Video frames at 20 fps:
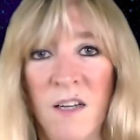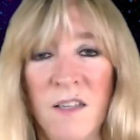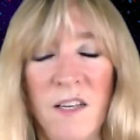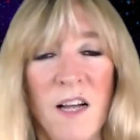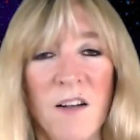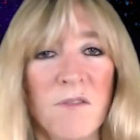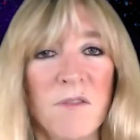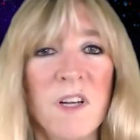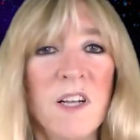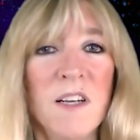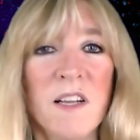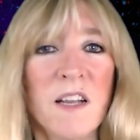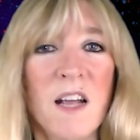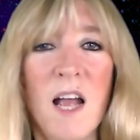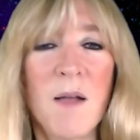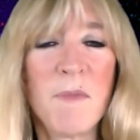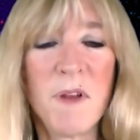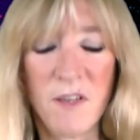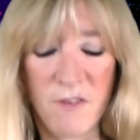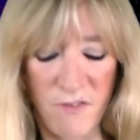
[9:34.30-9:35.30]
Now, really,
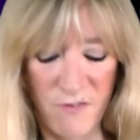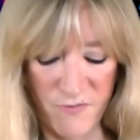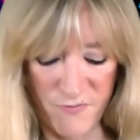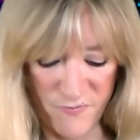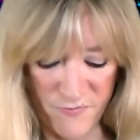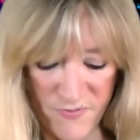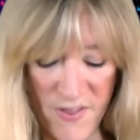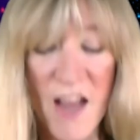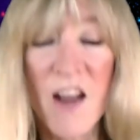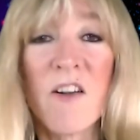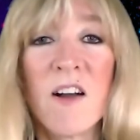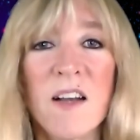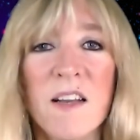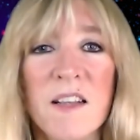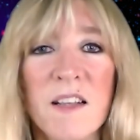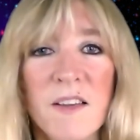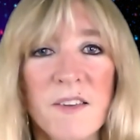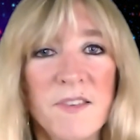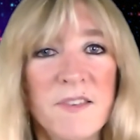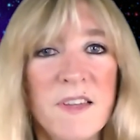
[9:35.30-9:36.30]
I mean, there it
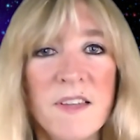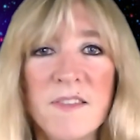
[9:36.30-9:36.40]
is,